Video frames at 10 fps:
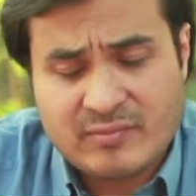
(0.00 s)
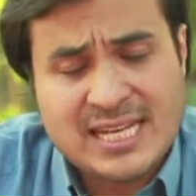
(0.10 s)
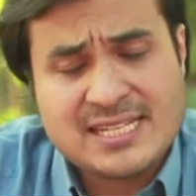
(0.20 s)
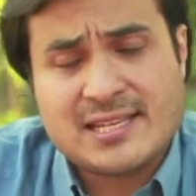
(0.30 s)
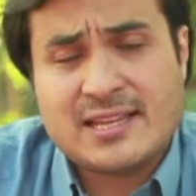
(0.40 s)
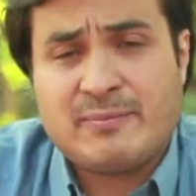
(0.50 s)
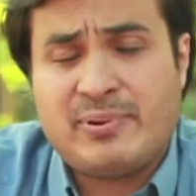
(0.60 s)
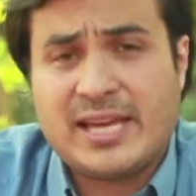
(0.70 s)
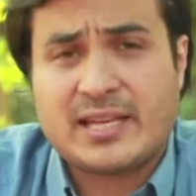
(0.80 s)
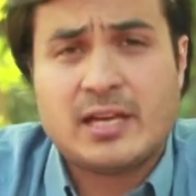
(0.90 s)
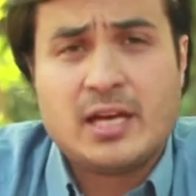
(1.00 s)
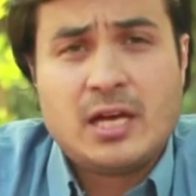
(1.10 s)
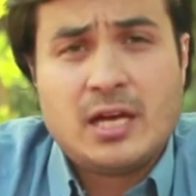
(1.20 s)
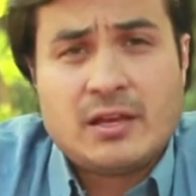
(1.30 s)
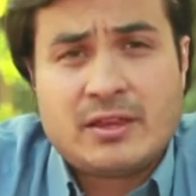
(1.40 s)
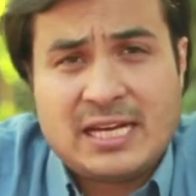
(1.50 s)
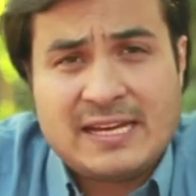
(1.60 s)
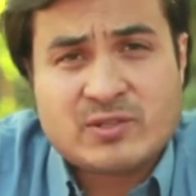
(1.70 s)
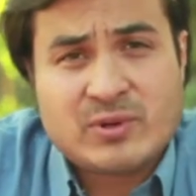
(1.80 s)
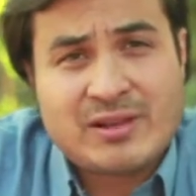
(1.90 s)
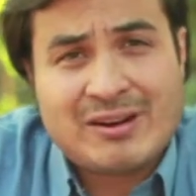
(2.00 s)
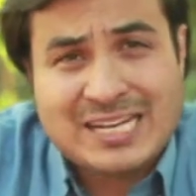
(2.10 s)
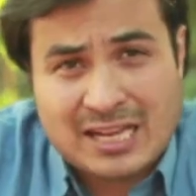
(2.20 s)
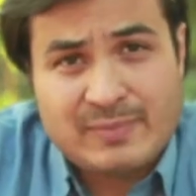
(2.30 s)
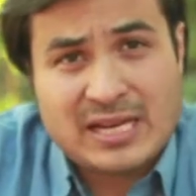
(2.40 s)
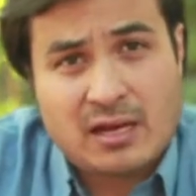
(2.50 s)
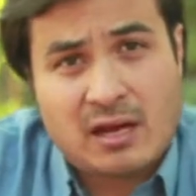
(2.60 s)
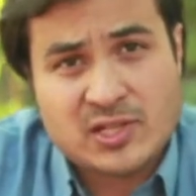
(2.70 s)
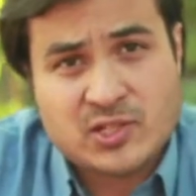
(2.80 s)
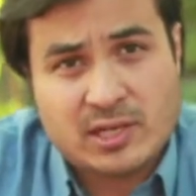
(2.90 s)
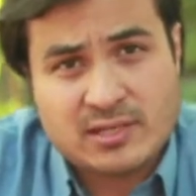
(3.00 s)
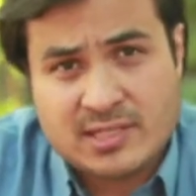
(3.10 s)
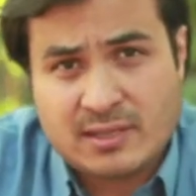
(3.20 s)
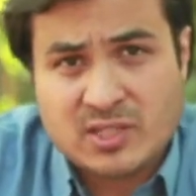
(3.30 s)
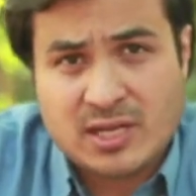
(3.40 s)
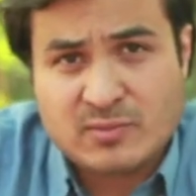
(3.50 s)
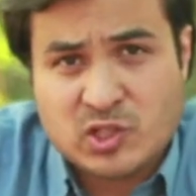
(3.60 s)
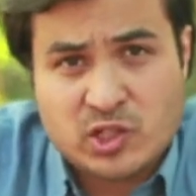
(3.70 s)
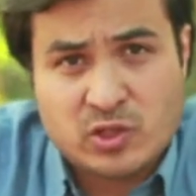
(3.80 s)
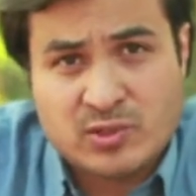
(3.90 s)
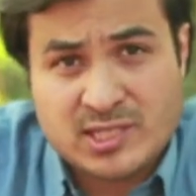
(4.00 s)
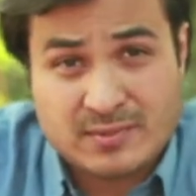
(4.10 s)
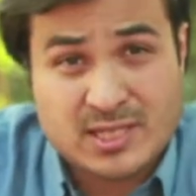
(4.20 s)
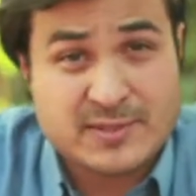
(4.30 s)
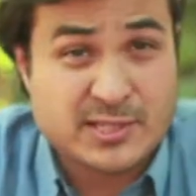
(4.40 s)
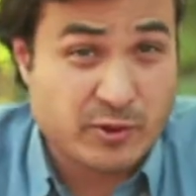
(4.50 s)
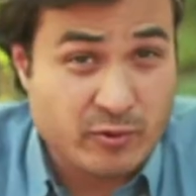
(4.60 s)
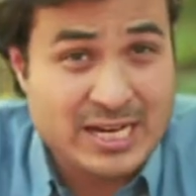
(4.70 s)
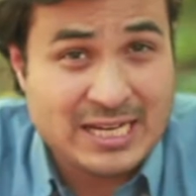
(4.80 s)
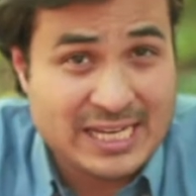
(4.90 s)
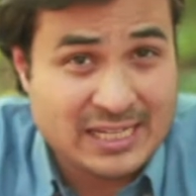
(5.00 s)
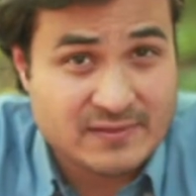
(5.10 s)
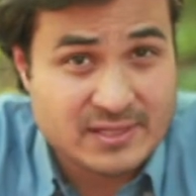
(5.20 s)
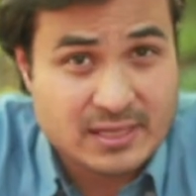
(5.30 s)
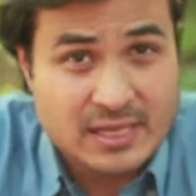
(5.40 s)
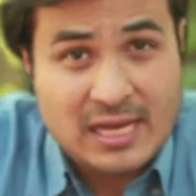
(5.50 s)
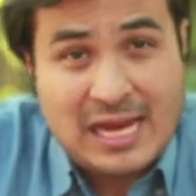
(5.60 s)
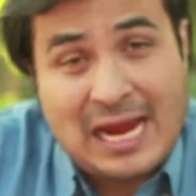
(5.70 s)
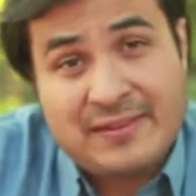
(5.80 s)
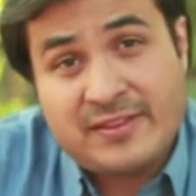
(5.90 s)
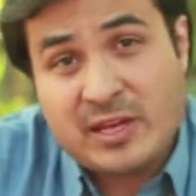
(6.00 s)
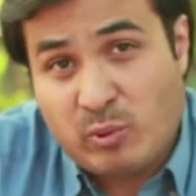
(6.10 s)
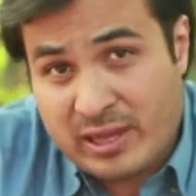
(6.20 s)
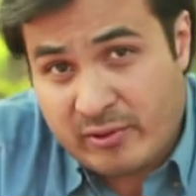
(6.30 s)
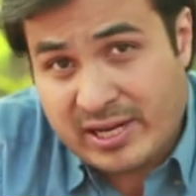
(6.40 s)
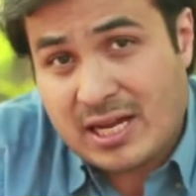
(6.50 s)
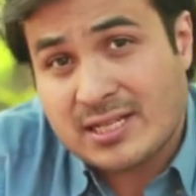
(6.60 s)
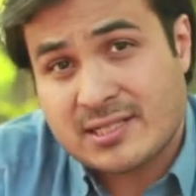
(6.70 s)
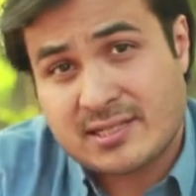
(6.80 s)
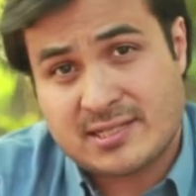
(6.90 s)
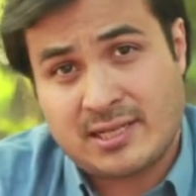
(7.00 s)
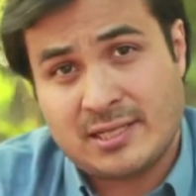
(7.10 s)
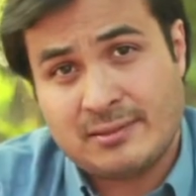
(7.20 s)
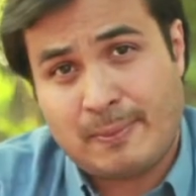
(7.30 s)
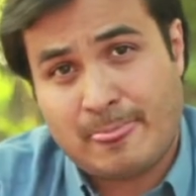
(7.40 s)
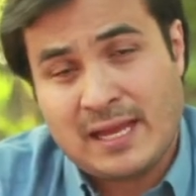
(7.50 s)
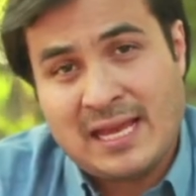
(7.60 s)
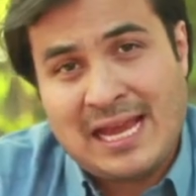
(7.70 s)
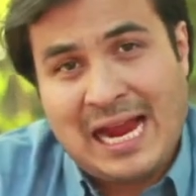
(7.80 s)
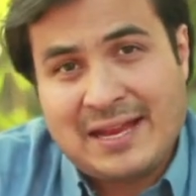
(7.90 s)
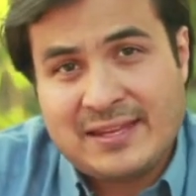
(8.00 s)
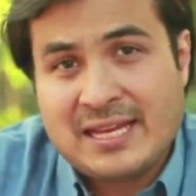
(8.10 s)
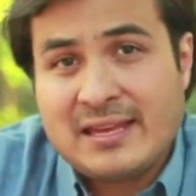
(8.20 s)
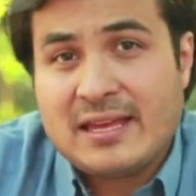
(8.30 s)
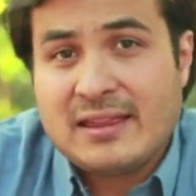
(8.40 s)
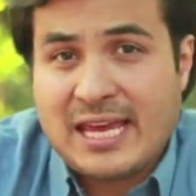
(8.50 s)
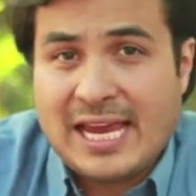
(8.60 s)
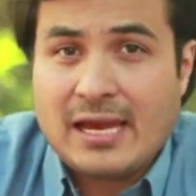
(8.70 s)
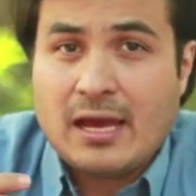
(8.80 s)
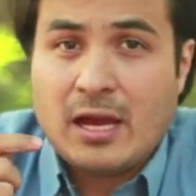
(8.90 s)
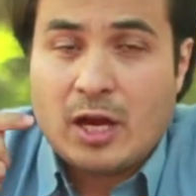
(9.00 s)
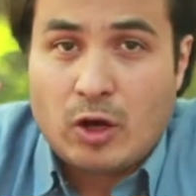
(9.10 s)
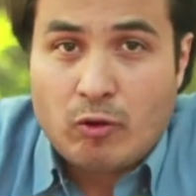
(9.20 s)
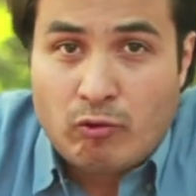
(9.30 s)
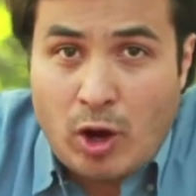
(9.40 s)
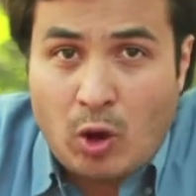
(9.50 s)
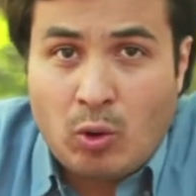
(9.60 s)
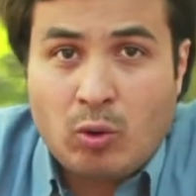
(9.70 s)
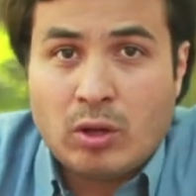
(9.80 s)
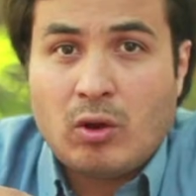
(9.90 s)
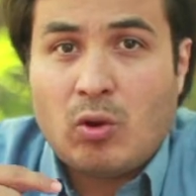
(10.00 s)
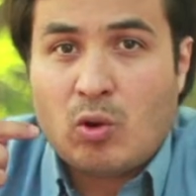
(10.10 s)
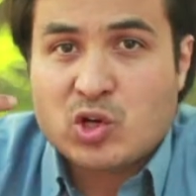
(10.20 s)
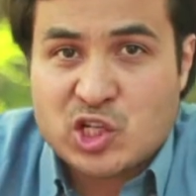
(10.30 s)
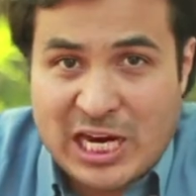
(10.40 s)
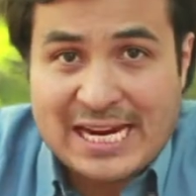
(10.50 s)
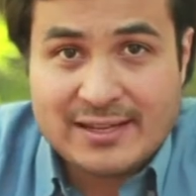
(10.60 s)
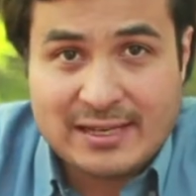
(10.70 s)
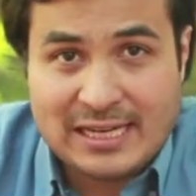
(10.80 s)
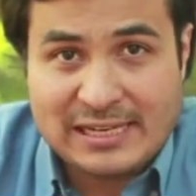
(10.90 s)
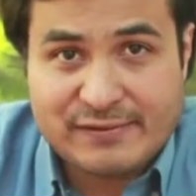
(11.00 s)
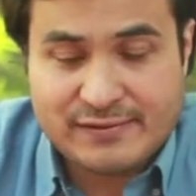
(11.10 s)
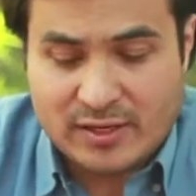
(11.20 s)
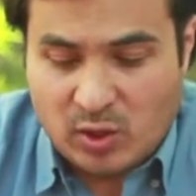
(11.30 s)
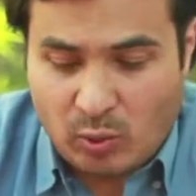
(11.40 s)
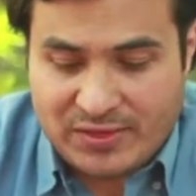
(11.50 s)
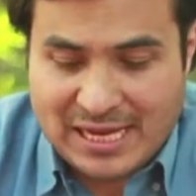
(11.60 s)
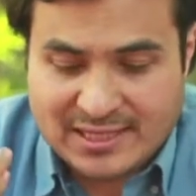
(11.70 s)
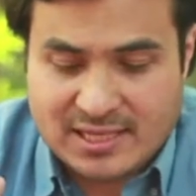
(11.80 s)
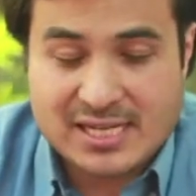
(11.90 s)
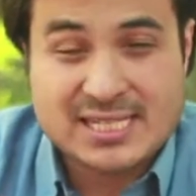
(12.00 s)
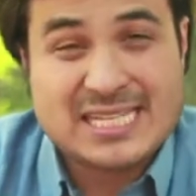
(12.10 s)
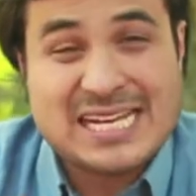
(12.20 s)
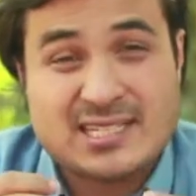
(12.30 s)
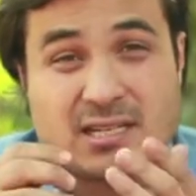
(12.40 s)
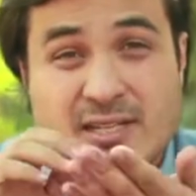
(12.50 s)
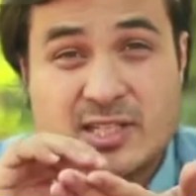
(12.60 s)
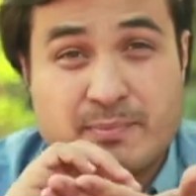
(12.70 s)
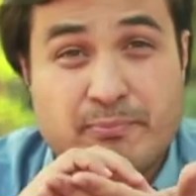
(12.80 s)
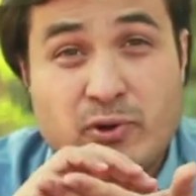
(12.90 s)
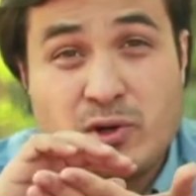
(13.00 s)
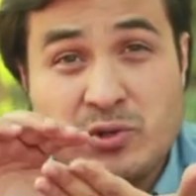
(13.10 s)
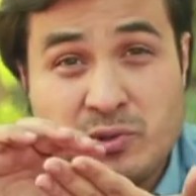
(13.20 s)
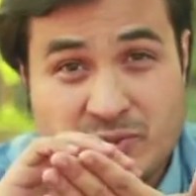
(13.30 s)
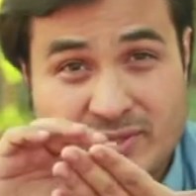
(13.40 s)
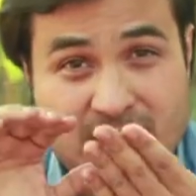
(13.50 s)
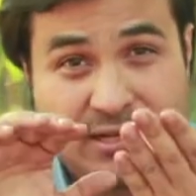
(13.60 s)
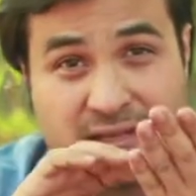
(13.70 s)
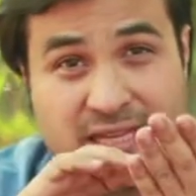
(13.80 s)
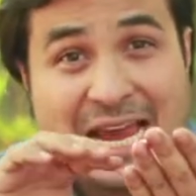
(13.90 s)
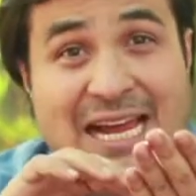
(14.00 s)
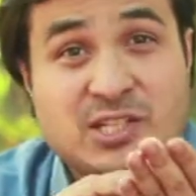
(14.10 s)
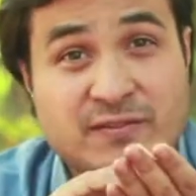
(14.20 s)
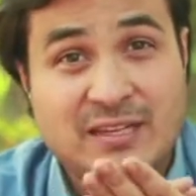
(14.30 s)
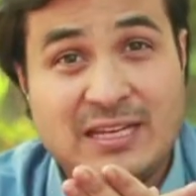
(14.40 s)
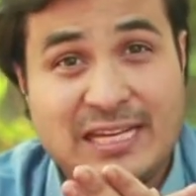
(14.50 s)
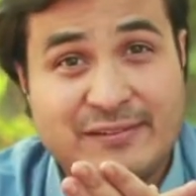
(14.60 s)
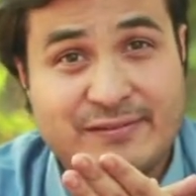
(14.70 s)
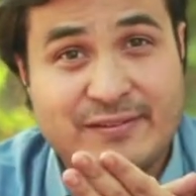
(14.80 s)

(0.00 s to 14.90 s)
is that they pick the leaves when they're a little bit larger, sometimes two, sometimes three leaves, and then they wither it under the sun, and then they roll or shake the leaf. What that does is that starts to bruise the edge of the leaf.